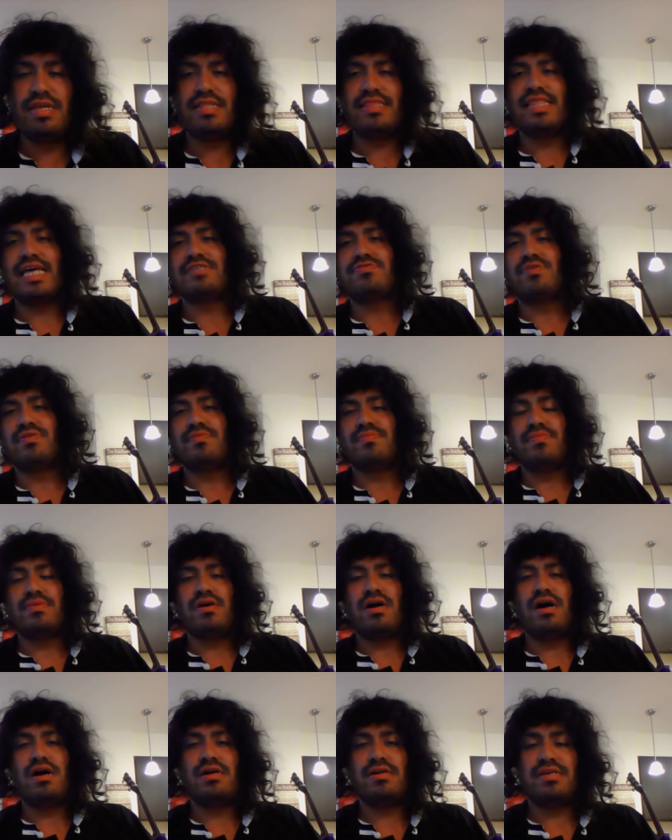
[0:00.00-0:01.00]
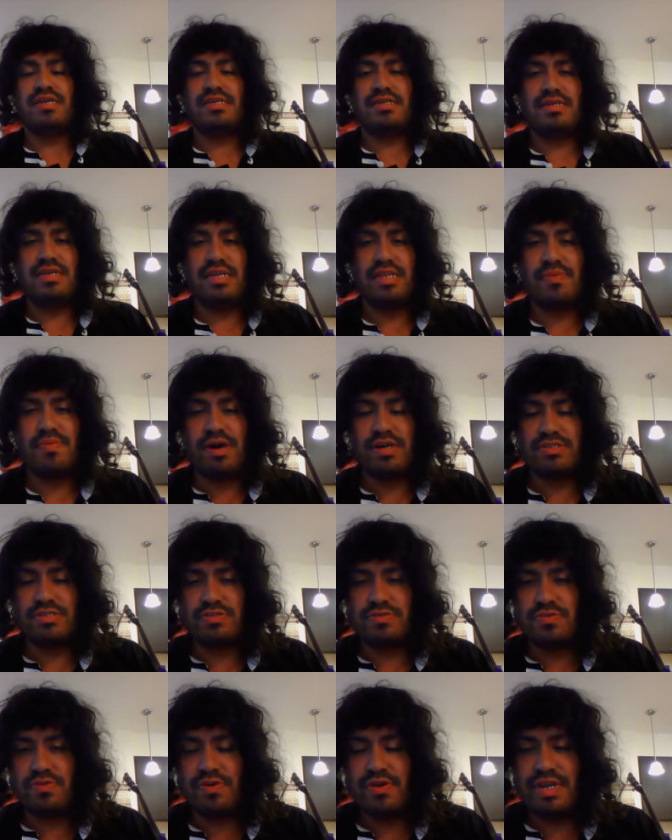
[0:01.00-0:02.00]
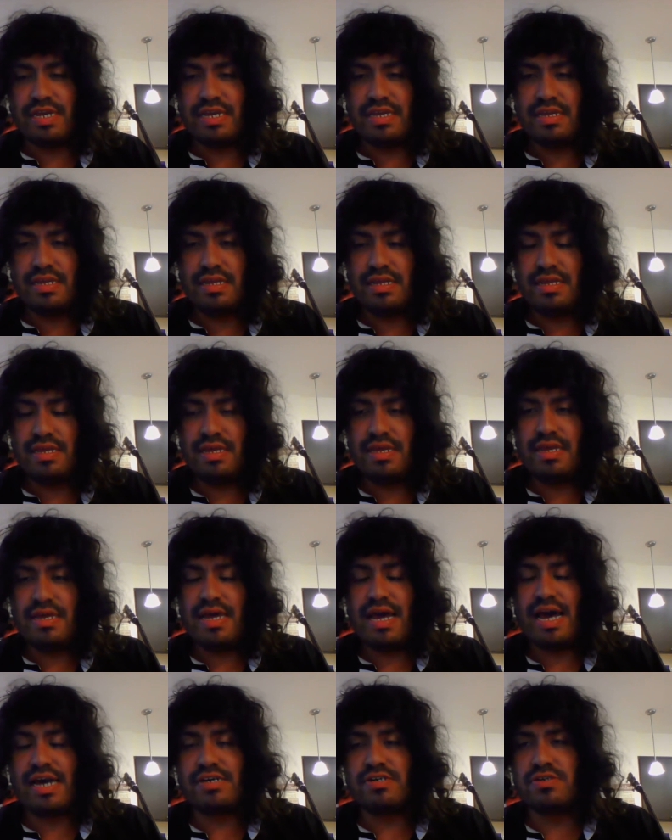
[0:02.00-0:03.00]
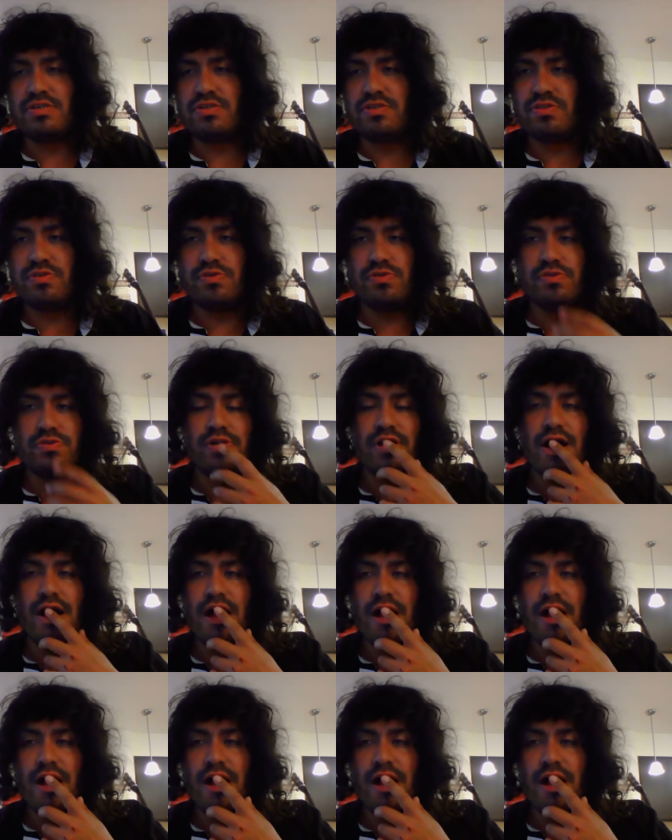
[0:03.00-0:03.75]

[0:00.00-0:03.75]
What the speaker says: That's from Kingdom Hearts 3. I could do